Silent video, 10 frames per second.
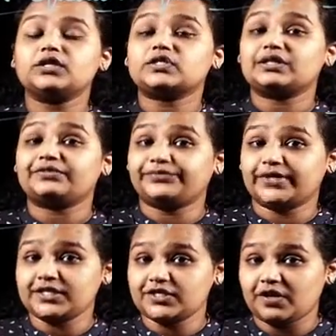So the
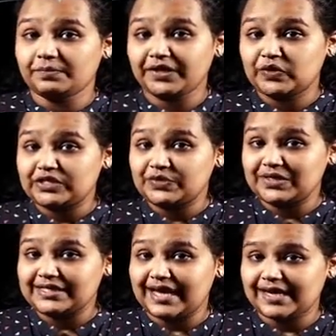first topic which
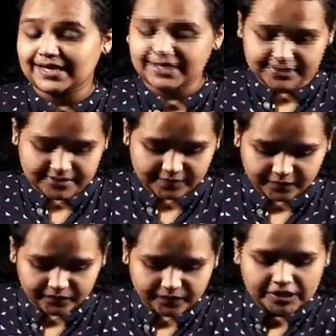we said is
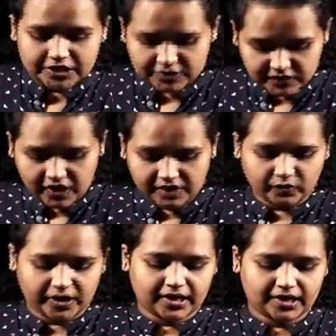
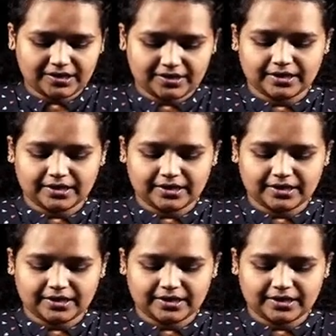solving,